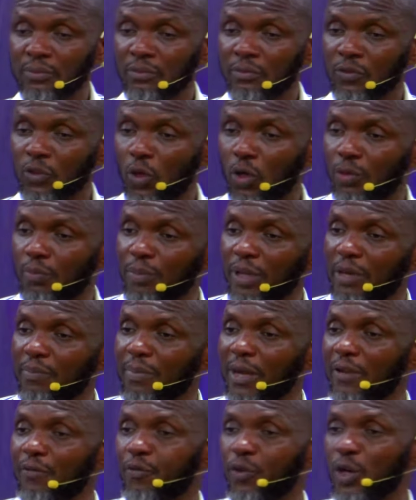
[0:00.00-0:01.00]
God made
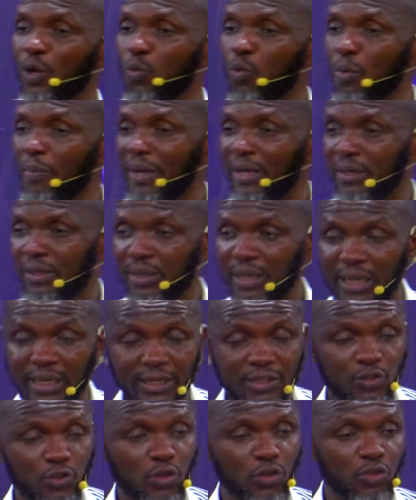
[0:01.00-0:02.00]
man for a woman, and
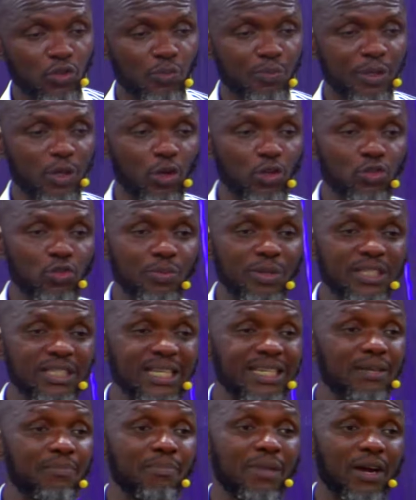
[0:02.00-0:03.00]
it's going to be
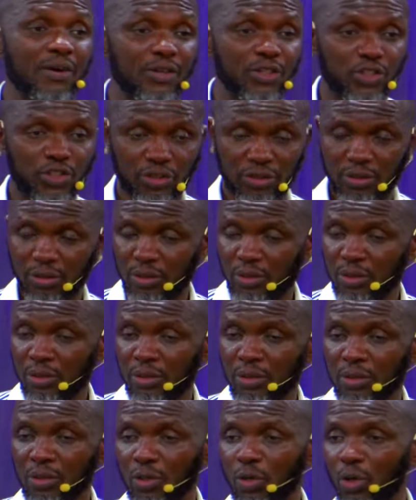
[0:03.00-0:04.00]
consummated in marriage.
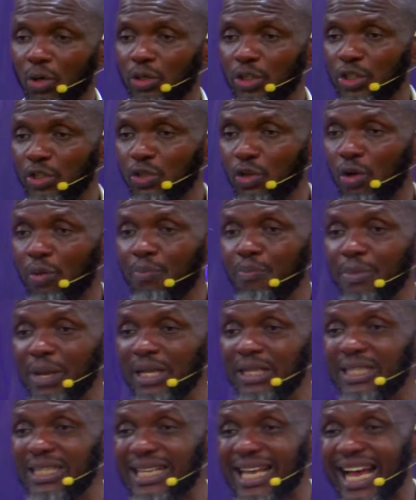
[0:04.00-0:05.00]
God did not
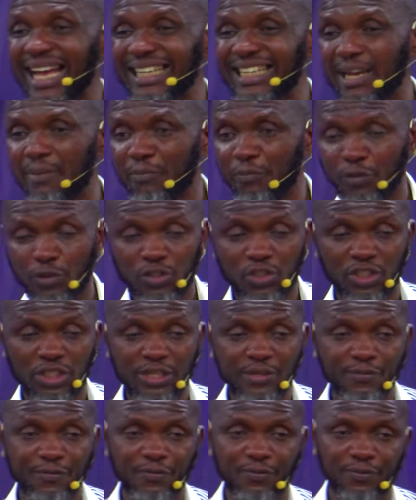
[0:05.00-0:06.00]
made Adam for
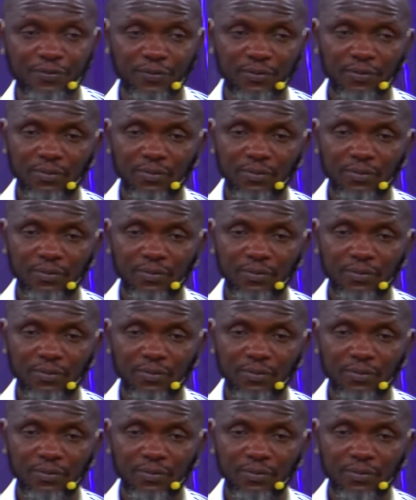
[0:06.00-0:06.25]
Steve.